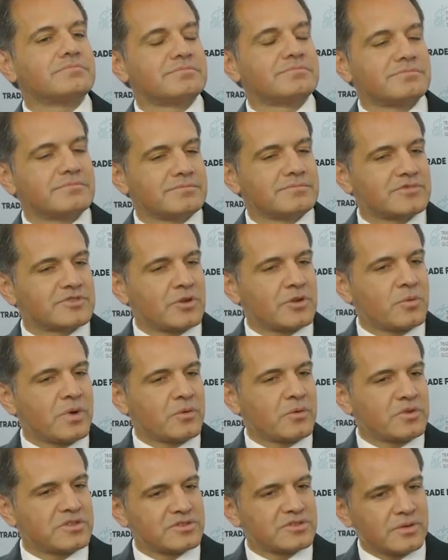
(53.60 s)
someone
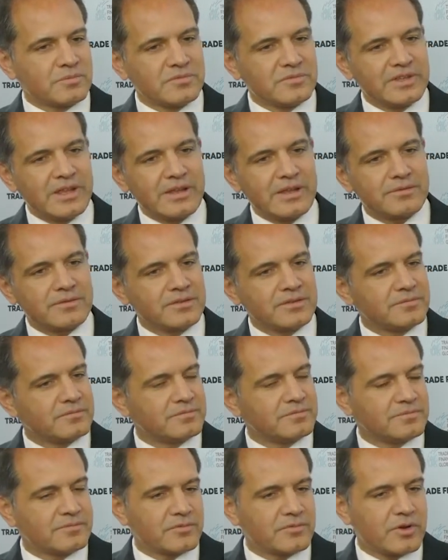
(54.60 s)
with some depth in